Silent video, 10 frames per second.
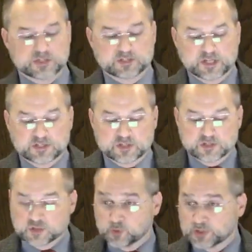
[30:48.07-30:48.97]

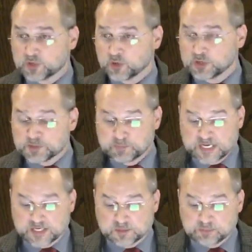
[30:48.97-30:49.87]
intentions to encourage
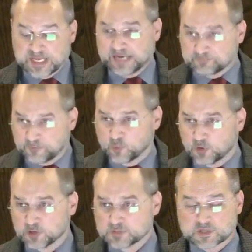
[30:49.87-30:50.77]
media
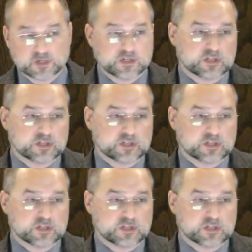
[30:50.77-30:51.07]
platforms,